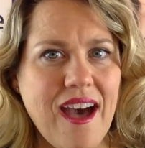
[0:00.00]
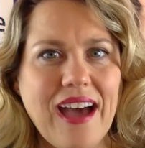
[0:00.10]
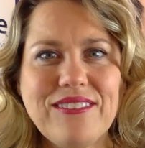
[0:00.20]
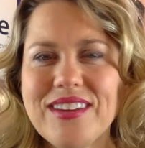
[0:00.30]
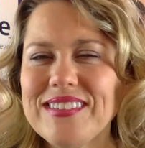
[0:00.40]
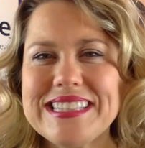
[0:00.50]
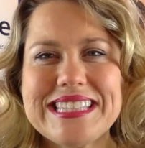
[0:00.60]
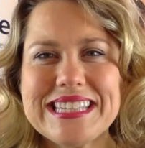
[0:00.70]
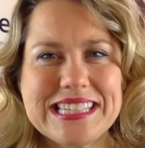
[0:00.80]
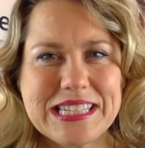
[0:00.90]
I've even
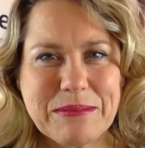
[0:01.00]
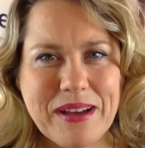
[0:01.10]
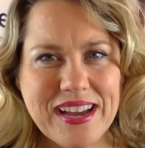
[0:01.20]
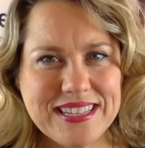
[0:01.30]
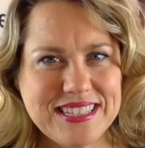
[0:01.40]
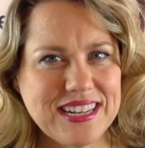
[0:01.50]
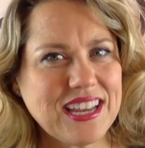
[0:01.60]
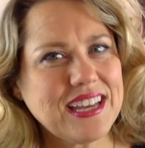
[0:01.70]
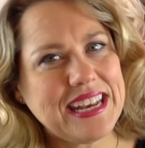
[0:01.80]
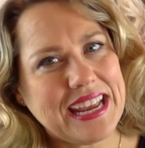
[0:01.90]
systemized
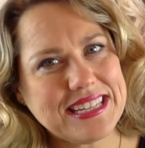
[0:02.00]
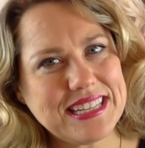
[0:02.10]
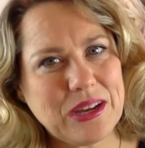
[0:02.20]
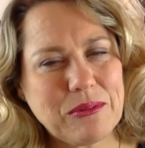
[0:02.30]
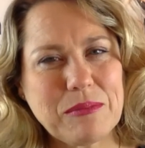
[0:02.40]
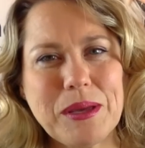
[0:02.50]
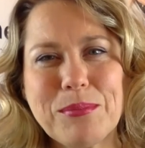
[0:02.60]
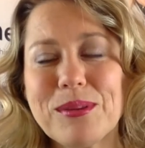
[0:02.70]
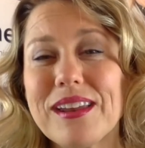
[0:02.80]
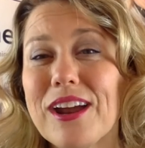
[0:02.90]
connecting with
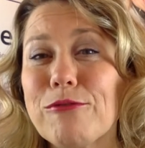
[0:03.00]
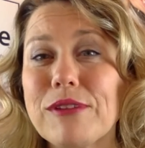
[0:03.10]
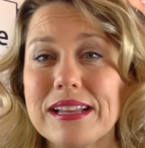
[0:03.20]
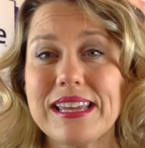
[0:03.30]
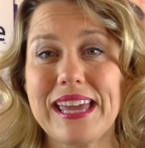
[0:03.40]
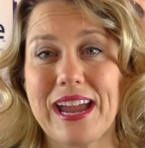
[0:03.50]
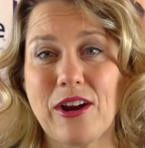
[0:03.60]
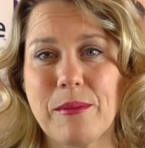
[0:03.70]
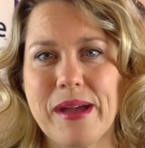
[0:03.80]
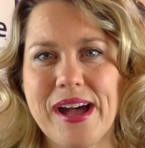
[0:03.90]
people that I really
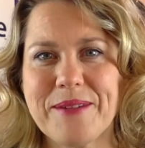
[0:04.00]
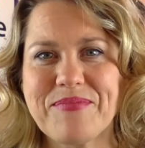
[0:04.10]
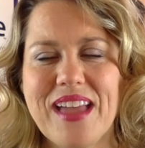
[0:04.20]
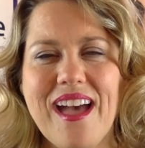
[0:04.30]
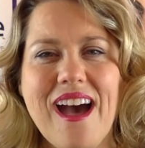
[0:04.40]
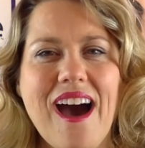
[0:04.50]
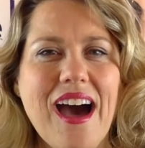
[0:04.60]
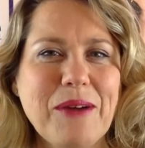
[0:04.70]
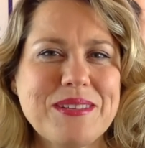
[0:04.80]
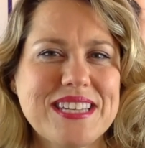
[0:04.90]
care about.
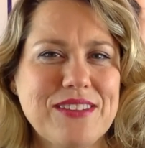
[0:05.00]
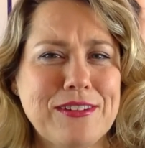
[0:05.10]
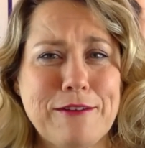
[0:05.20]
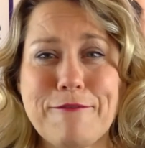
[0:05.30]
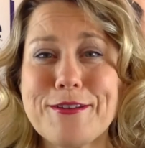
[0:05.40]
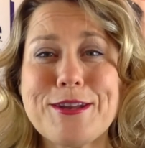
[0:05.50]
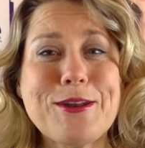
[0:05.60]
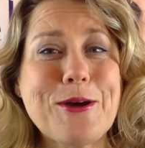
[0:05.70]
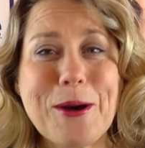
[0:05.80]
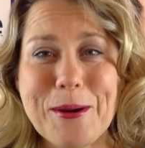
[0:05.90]
I was given a
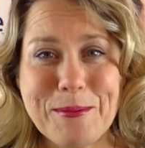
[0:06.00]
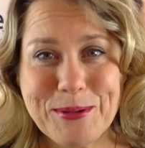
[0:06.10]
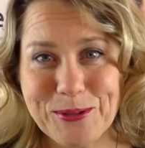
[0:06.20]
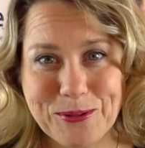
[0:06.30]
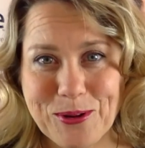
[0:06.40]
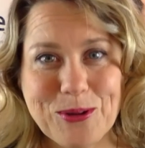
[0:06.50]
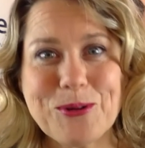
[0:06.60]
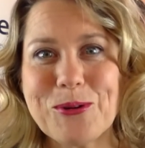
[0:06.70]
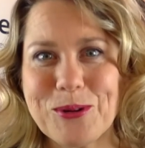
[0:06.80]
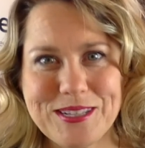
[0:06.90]
phenomenal,
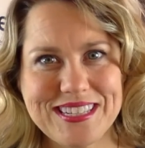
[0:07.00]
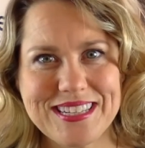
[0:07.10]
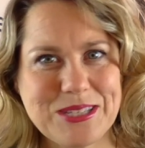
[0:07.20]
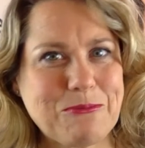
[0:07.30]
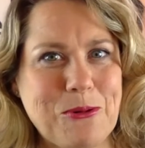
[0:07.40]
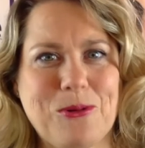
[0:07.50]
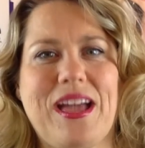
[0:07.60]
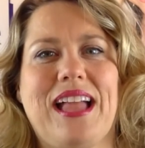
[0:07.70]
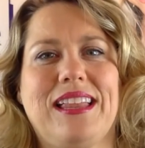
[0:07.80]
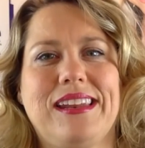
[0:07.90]
gorgeous wall
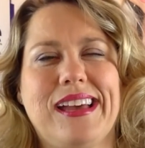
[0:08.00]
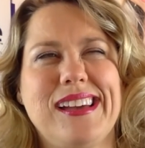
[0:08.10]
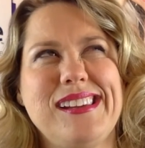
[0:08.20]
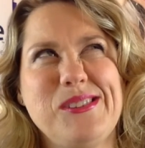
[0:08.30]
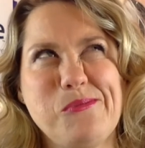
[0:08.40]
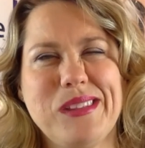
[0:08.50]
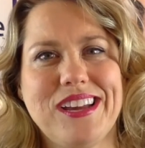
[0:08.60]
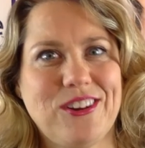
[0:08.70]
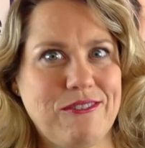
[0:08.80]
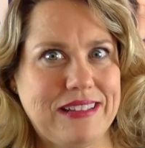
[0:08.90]
calendar, and normally
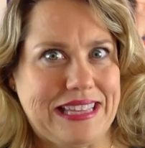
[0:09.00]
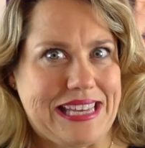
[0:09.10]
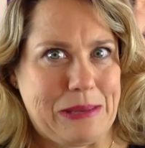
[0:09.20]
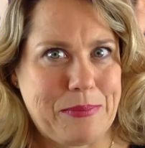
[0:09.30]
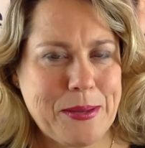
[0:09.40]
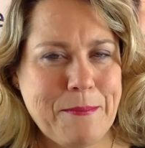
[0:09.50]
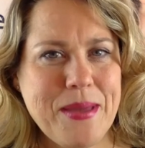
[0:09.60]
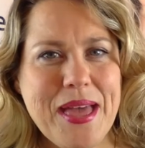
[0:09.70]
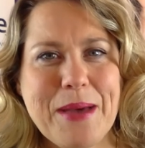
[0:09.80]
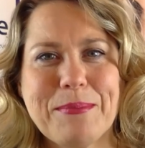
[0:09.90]
I don't really keep them,
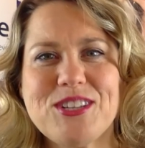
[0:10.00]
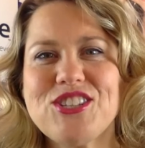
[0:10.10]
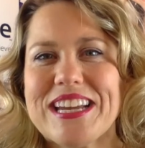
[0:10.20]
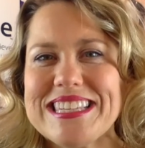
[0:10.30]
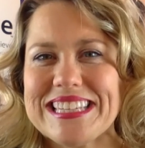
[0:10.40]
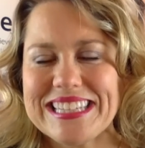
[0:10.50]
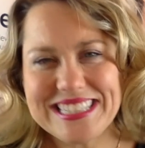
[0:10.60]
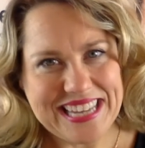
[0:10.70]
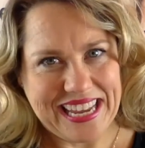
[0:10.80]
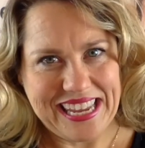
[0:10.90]
but Jason
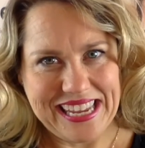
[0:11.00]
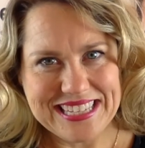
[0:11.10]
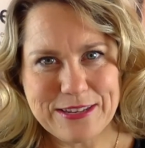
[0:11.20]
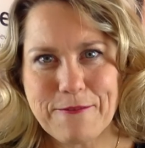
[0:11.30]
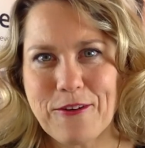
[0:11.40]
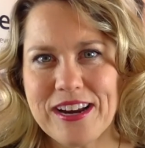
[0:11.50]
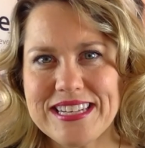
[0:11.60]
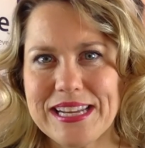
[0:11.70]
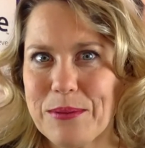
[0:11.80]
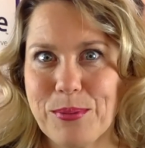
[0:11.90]
Kotecki is a
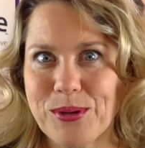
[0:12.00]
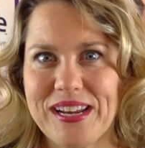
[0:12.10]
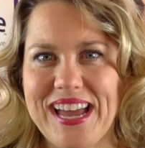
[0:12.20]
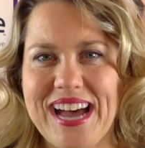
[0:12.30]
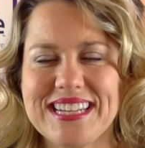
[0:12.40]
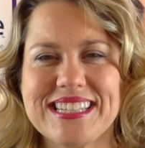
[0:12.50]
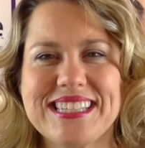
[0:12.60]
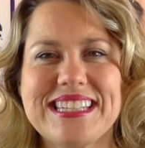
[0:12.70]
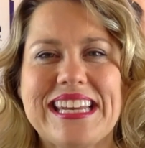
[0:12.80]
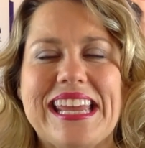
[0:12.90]
friend and a brilliant
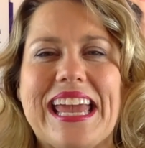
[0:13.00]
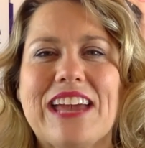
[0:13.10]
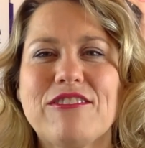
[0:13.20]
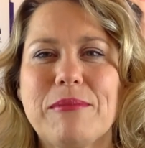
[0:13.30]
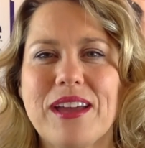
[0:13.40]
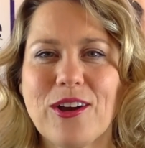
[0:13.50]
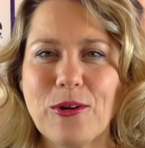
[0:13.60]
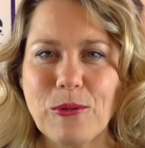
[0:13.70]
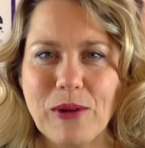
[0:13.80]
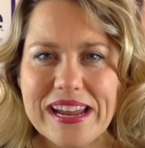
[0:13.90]
artist, and he gave me a
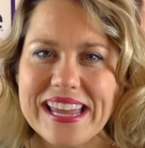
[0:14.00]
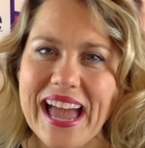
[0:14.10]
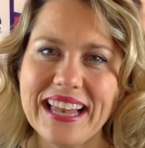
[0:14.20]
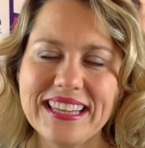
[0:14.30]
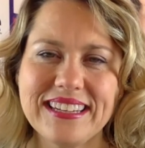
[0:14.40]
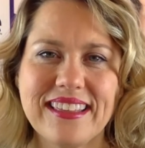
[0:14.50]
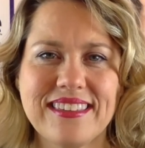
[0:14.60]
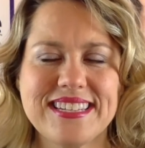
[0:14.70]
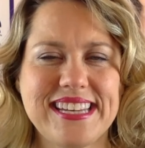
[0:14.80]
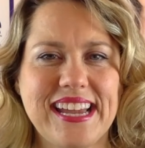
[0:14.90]
great calendar
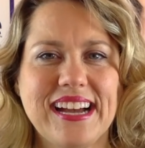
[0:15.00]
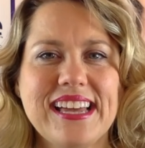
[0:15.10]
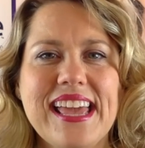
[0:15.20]
this year.